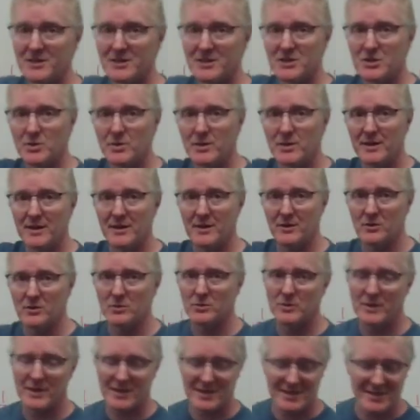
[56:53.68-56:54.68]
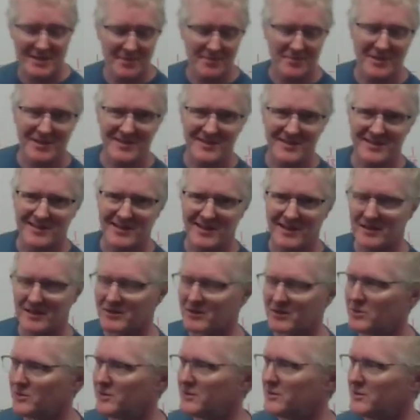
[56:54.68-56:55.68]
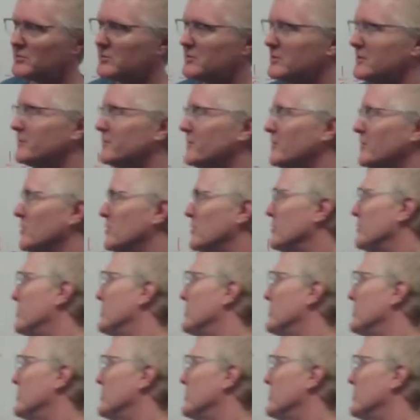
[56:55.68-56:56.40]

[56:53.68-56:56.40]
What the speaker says: is doing, except it's not going through the focal